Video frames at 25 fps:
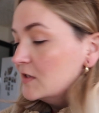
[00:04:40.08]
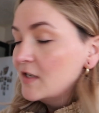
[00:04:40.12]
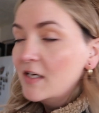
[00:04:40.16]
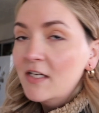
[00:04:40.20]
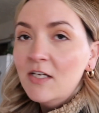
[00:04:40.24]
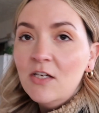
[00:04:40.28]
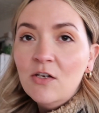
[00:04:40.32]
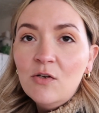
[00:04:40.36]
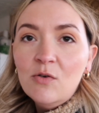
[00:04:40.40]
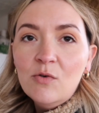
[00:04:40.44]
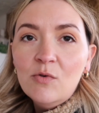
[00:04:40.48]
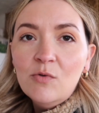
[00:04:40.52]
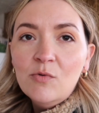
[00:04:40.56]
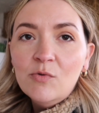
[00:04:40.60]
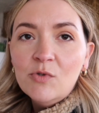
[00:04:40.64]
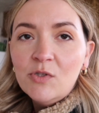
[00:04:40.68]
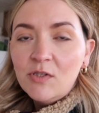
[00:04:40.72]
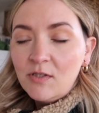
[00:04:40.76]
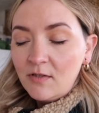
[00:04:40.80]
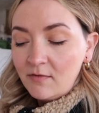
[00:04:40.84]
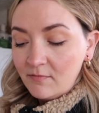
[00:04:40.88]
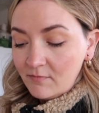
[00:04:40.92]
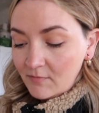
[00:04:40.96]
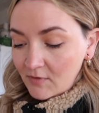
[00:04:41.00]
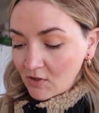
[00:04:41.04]
I
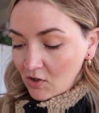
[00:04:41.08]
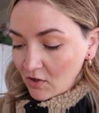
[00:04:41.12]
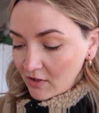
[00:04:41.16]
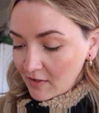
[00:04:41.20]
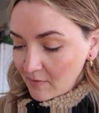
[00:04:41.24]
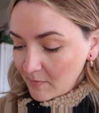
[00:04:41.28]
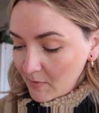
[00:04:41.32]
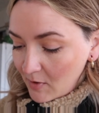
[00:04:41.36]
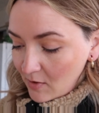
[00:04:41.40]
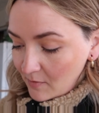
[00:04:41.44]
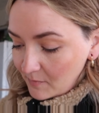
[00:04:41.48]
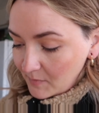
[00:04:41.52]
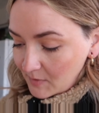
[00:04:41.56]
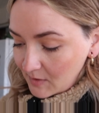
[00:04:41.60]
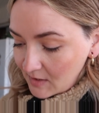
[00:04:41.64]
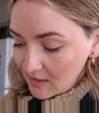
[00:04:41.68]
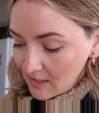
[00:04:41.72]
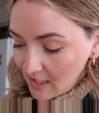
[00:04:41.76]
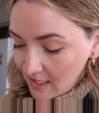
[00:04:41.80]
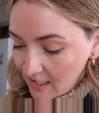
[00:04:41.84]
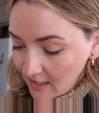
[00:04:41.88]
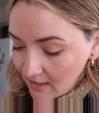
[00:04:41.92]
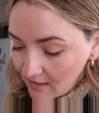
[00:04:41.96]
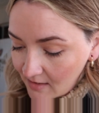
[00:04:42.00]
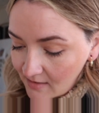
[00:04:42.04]
use lollipop
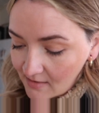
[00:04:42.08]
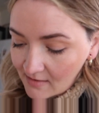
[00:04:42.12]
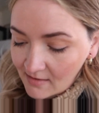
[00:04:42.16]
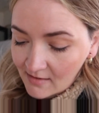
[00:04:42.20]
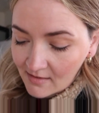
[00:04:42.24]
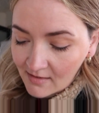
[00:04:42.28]
sticks,